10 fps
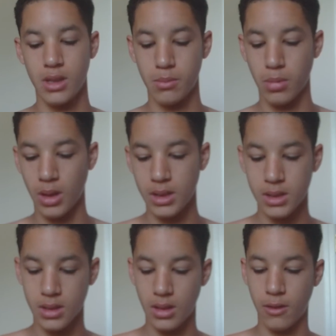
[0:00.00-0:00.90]
it.
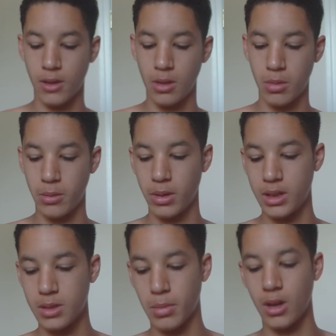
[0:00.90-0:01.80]
Plus, if anybody
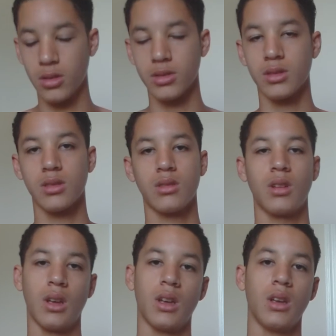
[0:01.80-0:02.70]
plays spells,
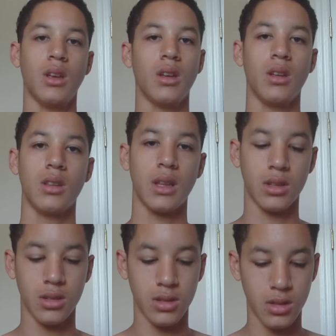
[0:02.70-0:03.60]

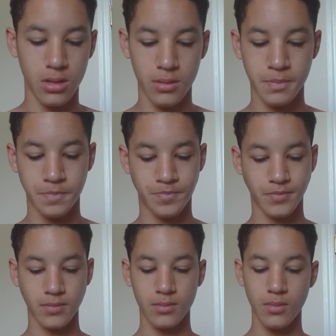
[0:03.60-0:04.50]
that's good too.
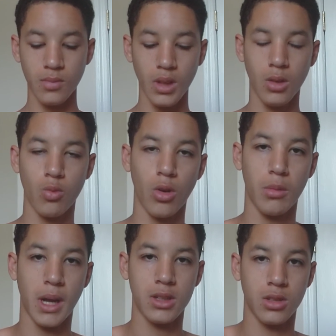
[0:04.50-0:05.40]

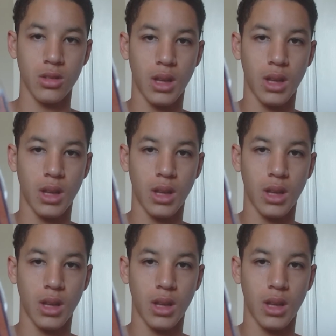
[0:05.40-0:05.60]
Royal Magical